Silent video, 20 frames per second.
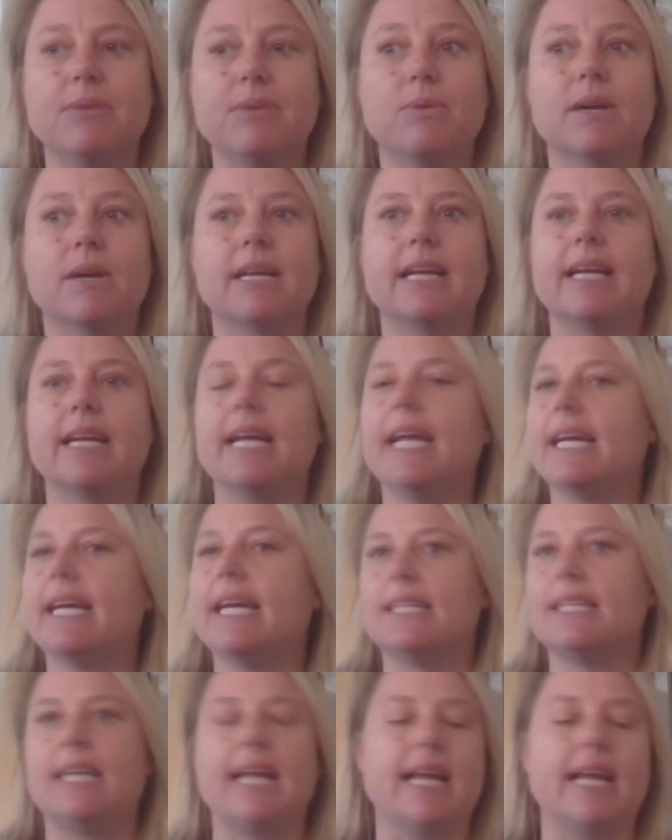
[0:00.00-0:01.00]
working
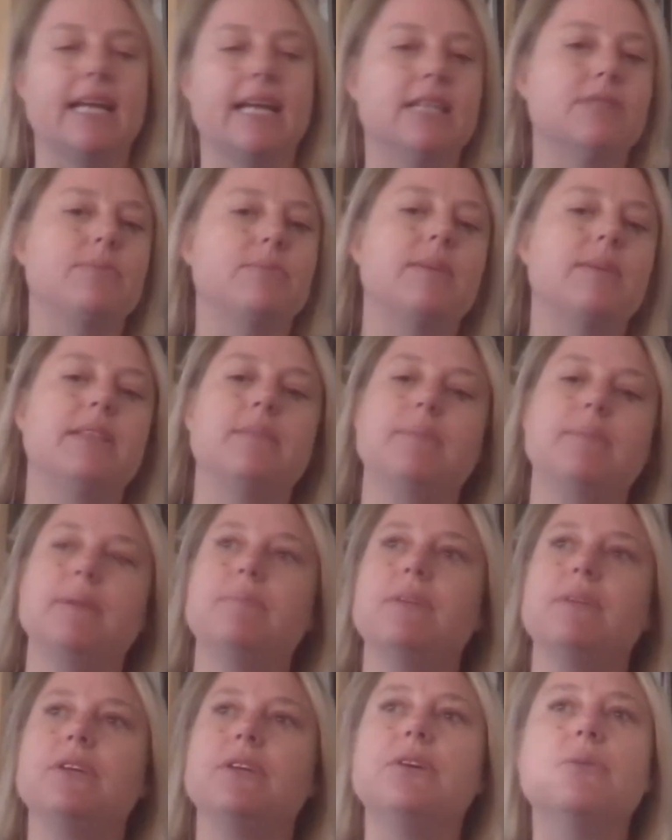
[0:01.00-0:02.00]
hand in hand with the
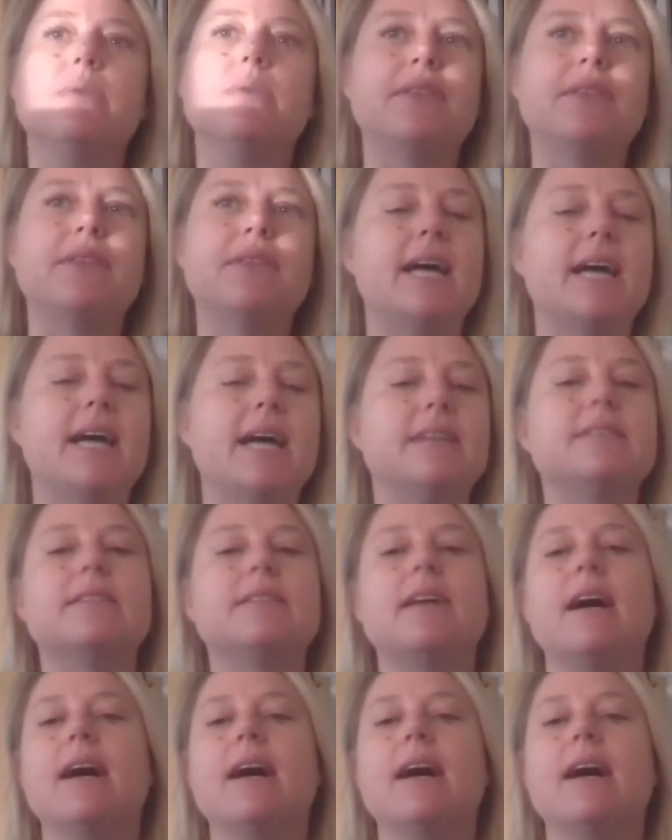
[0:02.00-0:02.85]
BPU on that